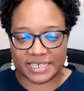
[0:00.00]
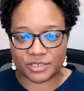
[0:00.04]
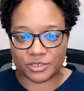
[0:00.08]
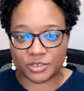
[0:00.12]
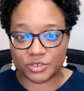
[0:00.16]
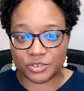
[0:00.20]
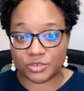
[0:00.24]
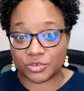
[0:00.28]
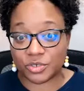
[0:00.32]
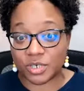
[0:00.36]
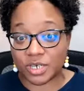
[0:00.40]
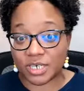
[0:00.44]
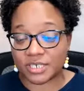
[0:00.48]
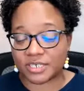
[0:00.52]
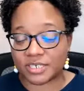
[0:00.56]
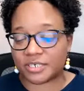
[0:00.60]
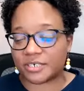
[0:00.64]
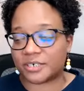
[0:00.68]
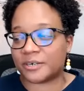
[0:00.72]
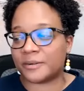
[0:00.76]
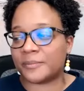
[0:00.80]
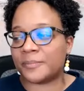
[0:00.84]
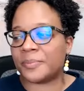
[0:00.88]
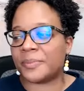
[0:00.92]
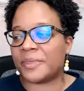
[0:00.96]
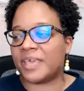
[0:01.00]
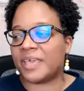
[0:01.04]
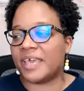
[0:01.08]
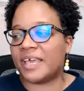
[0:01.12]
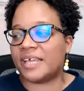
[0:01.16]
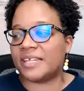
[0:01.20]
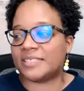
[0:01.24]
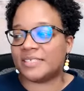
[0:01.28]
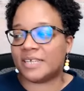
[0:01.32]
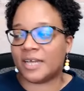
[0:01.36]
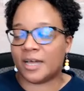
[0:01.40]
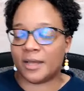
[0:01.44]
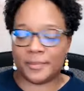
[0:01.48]
instructor.
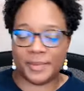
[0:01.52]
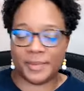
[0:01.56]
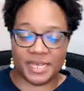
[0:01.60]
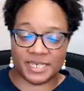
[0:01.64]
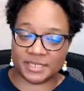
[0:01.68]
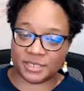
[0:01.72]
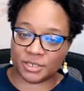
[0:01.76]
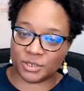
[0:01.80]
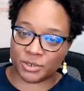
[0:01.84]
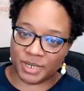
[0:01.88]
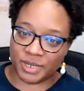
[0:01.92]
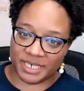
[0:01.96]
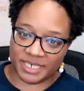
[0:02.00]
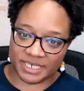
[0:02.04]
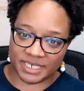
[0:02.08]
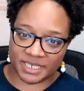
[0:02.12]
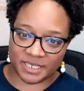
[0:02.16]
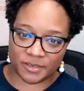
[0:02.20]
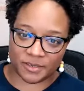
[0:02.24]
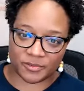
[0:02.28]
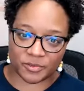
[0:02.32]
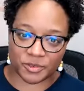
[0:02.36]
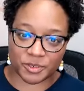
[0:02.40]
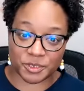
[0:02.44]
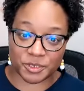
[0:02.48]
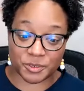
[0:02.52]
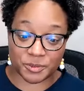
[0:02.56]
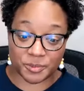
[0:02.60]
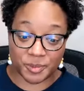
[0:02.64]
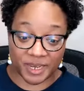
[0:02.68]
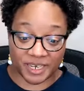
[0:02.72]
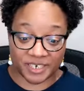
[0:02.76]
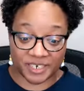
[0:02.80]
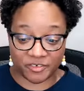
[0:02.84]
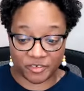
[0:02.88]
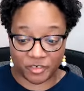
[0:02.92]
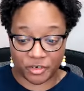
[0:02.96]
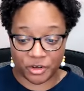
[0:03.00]
Tom has a great deal of
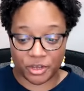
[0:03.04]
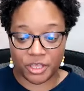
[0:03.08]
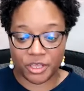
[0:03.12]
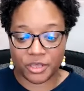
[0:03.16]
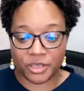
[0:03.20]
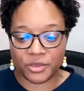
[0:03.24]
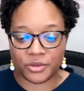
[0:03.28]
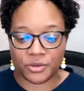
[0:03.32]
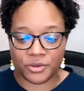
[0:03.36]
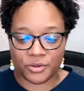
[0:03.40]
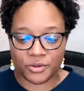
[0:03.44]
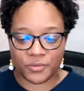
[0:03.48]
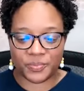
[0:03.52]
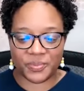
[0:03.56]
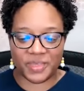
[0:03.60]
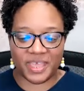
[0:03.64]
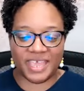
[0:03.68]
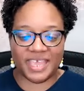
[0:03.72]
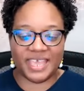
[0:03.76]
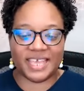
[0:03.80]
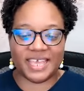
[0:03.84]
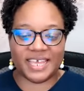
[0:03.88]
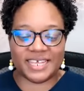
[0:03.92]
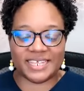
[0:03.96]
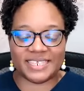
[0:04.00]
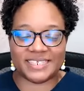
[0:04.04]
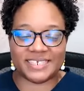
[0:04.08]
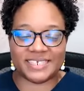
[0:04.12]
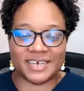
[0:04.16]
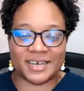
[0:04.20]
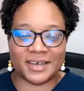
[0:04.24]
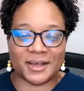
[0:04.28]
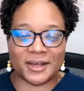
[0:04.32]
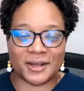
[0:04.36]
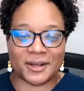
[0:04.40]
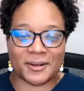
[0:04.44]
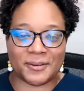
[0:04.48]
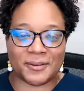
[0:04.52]
respect for you. And
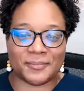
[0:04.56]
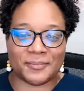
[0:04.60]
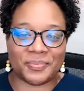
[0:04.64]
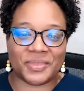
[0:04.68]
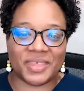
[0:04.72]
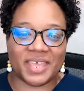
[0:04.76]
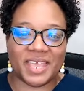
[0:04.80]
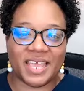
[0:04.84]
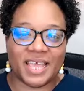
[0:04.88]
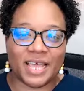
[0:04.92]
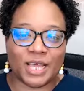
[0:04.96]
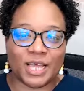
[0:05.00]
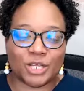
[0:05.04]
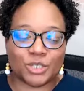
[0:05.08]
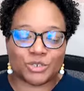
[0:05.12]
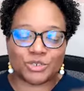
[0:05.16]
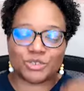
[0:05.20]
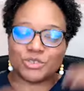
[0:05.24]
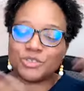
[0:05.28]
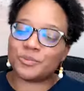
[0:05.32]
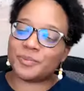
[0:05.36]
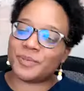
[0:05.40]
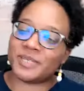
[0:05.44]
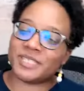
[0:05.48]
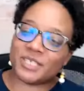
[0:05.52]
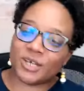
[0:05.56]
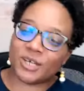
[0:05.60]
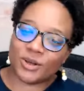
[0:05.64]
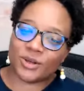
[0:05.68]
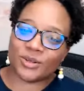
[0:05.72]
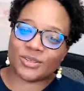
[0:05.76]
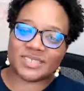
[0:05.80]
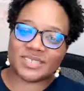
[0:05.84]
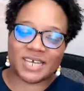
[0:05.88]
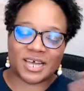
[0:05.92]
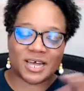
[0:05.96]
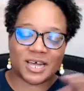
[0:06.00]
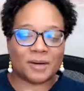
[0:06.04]
um, truth be
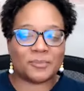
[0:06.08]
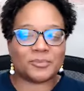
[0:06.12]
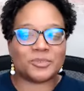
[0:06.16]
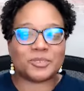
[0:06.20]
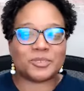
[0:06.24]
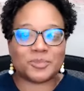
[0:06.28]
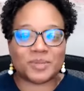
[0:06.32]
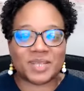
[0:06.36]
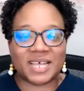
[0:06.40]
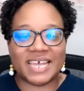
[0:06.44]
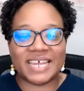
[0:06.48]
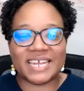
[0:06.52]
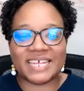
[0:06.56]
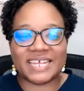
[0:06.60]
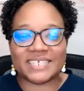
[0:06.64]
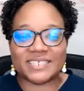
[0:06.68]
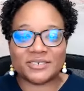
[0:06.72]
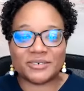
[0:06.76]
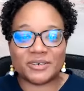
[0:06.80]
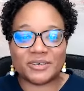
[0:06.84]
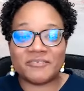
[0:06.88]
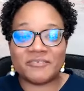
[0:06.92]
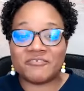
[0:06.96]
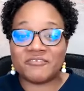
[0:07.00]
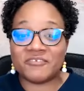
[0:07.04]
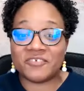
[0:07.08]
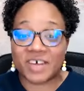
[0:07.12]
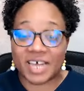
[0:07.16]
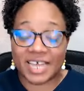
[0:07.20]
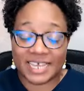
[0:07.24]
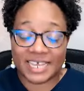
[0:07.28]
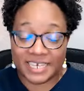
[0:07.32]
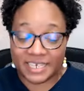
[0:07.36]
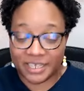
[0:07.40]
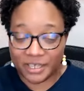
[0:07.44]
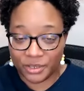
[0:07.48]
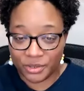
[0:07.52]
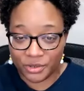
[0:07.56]
told, Tom was planning to
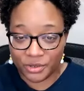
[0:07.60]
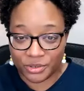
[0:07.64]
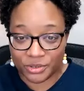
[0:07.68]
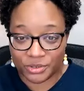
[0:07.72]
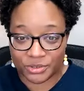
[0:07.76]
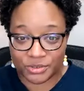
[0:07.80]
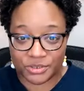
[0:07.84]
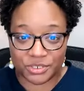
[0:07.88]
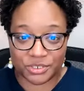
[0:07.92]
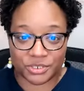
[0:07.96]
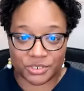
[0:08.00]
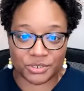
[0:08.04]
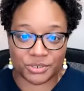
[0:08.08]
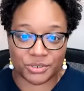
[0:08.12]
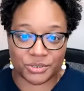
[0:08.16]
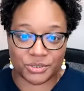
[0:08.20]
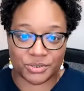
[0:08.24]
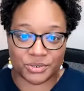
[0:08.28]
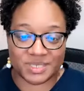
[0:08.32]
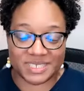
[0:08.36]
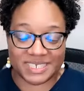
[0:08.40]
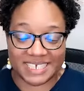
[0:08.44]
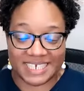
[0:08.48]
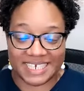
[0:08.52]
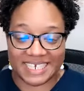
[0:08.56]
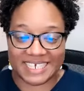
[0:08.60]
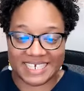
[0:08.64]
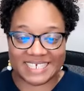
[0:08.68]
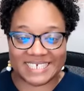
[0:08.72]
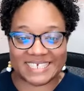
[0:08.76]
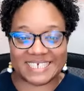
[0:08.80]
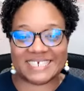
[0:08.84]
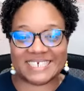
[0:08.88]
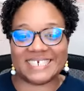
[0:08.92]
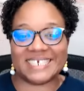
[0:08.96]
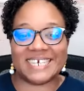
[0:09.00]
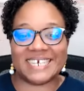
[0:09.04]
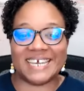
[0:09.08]
invite you to
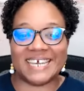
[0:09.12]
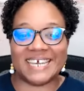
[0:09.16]
teach,